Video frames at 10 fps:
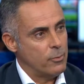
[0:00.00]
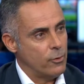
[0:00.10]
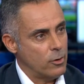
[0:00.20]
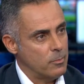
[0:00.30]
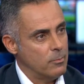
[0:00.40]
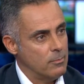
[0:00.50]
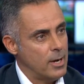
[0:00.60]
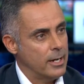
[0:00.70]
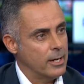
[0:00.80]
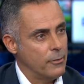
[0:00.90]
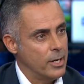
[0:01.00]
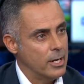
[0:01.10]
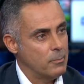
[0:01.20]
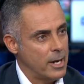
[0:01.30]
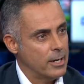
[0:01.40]
for my career,
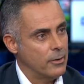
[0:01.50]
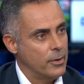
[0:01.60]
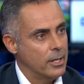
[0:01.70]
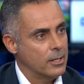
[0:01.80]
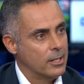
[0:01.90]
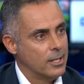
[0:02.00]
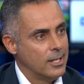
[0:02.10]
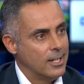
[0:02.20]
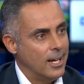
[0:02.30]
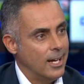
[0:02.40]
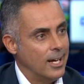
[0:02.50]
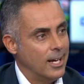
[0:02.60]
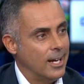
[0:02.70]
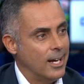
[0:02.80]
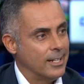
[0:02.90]

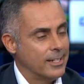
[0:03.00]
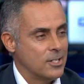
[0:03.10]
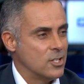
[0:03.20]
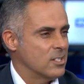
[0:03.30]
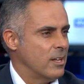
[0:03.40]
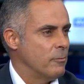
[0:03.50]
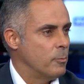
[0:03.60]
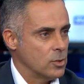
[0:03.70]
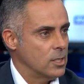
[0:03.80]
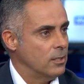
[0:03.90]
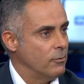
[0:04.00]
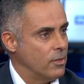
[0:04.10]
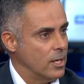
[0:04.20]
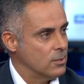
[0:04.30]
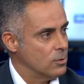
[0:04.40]
and I just have positive
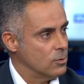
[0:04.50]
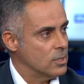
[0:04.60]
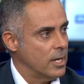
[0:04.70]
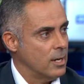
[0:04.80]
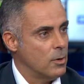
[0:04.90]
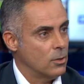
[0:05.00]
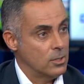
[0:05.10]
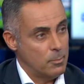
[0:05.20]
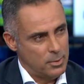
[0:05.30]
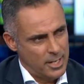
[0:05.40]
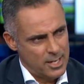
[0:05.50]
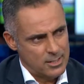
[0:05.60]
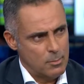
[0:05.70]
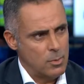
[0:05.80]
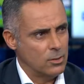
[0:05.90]
things to say about the players,
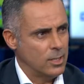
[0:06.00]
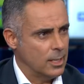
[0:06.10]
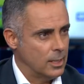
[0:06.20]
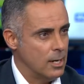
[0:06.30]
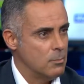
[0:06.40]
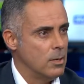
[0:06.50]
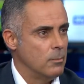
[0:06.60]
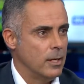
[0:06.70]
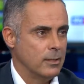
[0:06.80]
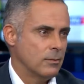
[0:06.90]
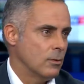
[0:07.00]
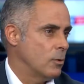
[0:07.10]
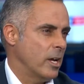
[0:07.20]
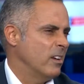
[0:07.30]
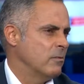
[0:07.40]
about the club, and
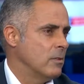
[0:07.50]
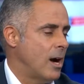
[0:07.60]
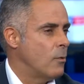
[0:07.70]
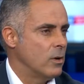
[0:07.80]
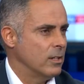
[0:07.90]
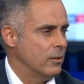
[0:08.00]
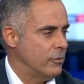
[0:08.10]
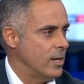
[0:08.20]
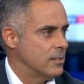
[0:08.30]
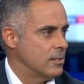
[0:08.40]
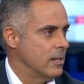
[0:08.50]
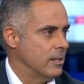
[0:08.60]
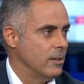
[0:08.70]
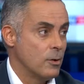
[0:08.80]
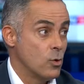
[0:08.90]
okay, the fans,
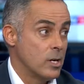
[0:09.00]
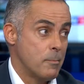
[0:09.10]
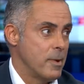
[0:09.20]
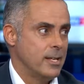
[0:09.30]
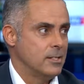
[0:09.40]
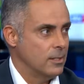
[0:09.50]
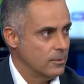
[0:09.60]
they were amazing.